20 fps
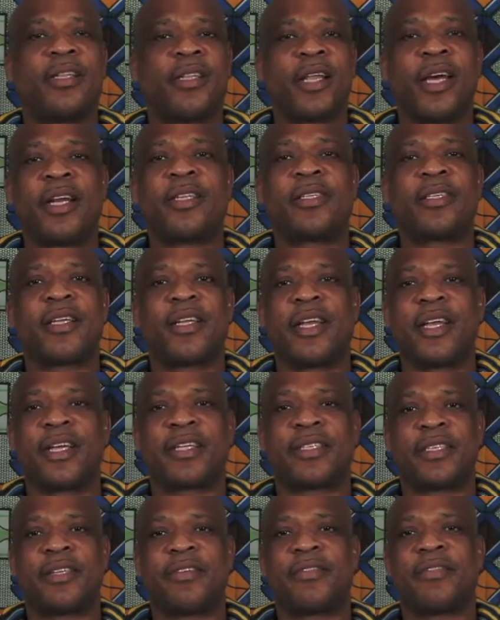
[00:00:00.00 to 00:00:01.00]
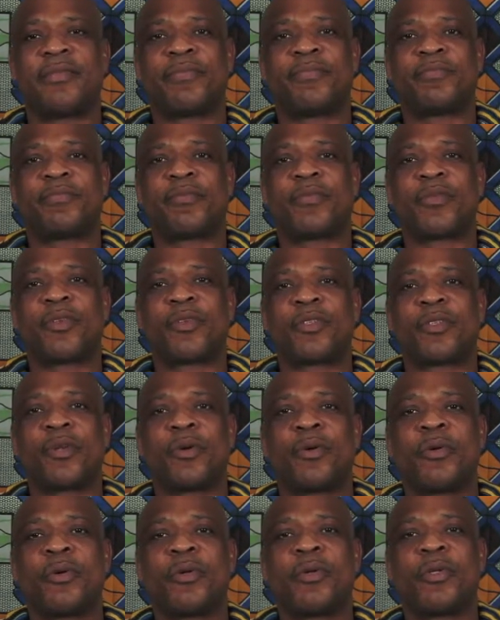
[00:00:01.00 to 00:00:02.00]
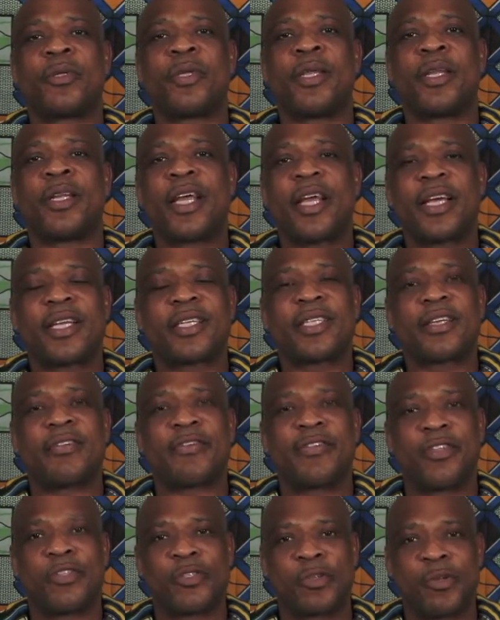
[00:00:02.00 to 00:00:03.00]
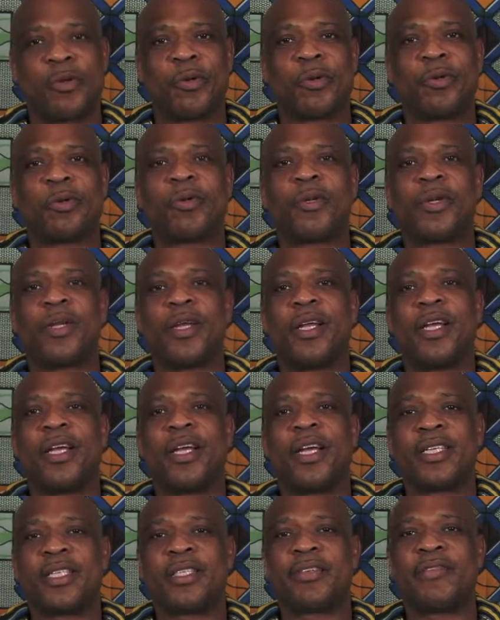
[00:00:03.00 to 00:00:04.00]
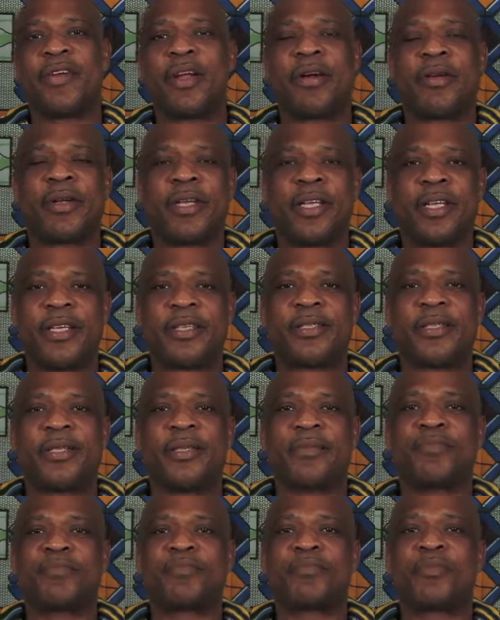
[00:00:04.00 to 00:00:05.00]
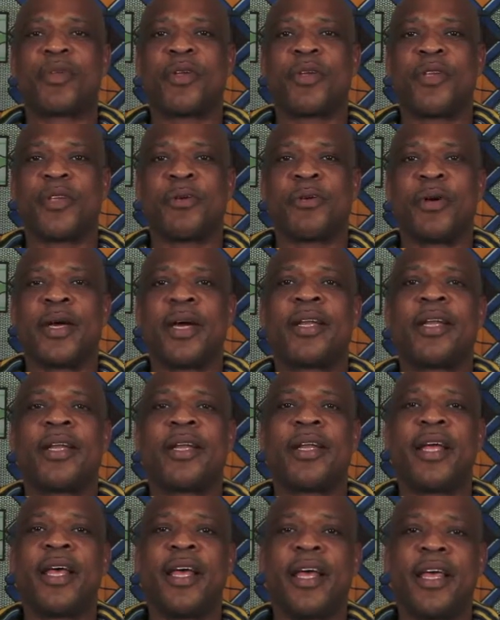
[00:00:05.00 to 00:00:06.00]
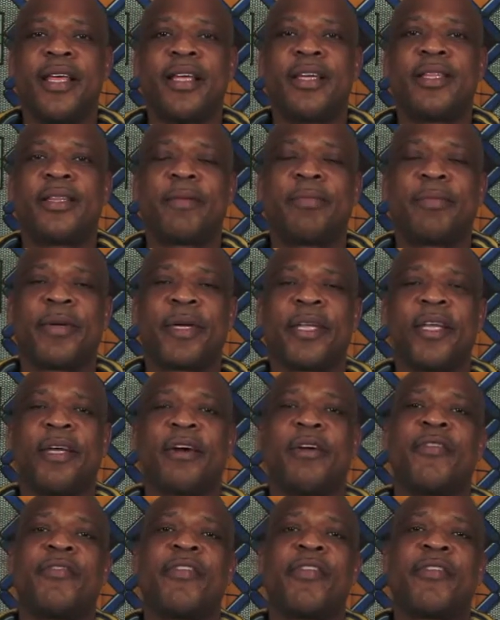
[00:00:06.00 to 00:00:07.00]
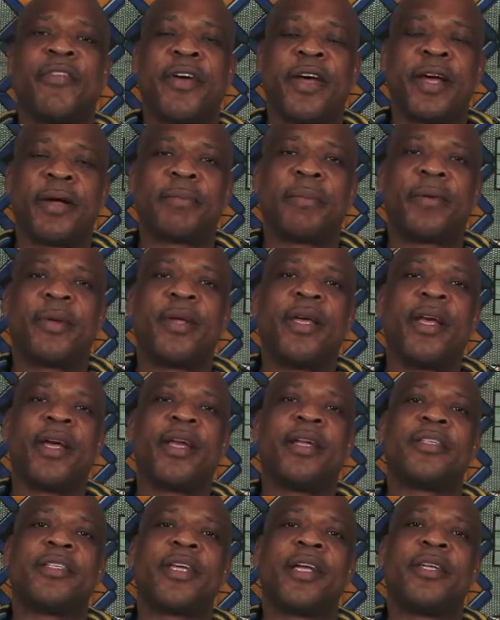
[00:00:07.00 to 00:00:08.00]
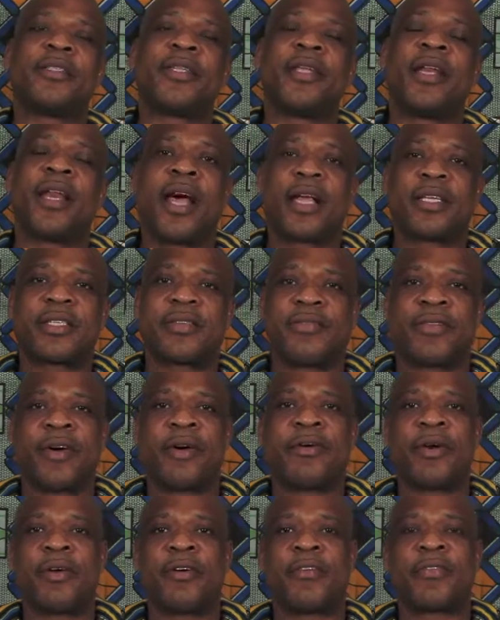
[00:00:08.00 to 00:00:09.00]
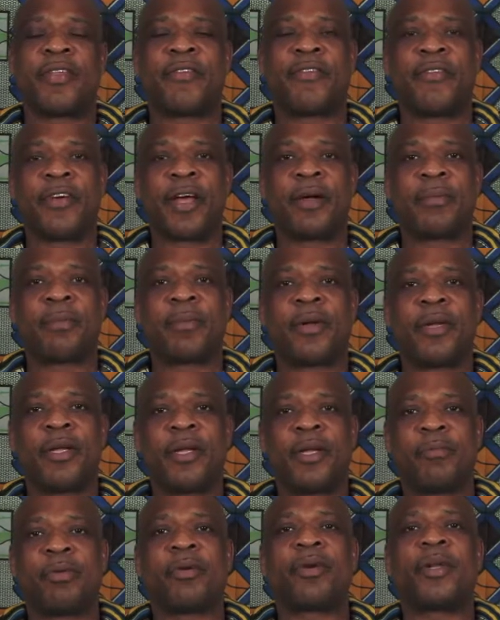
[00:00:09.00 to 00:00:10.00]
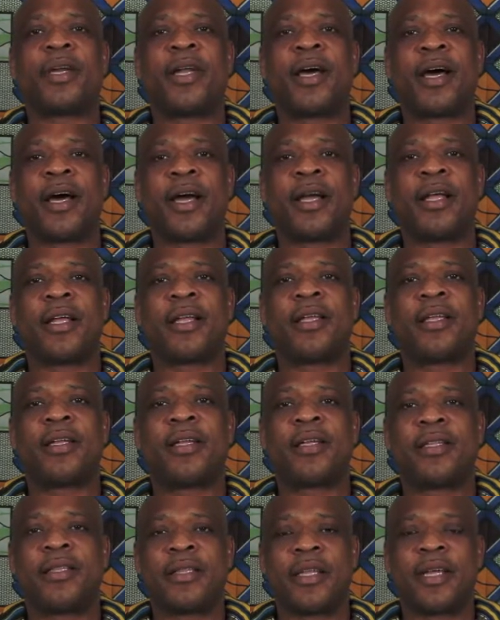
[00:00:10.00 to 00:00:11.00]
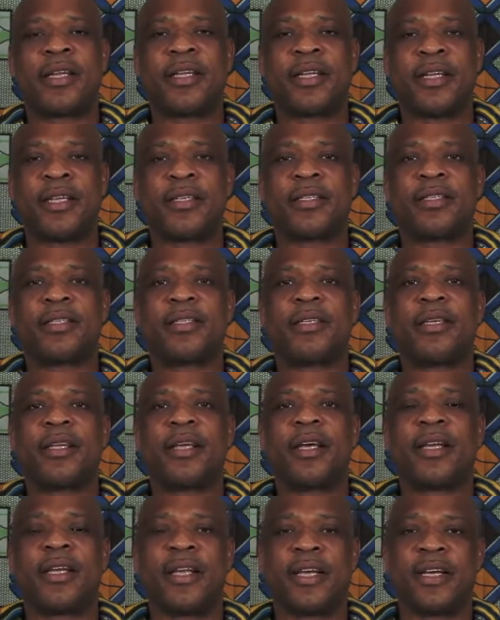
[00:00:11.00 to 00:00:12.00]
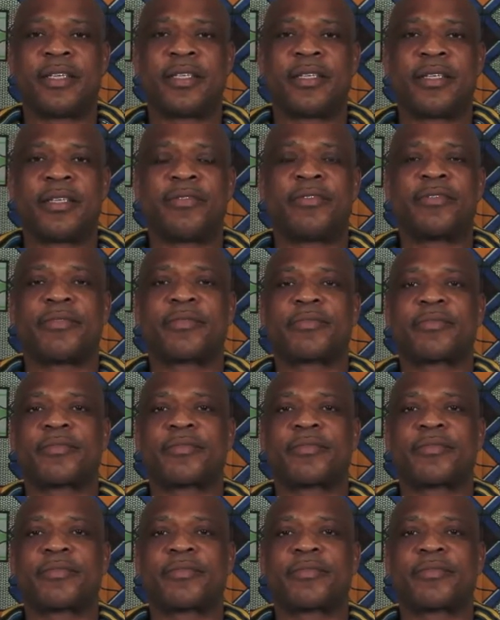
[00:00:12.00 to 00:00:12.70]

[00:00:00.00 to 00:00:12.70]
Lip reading: That is a negative. So the negative in Zulu is very easy. You add an a in the beginning of a verb and change the last vowel of the verb, put an I, that is a negative.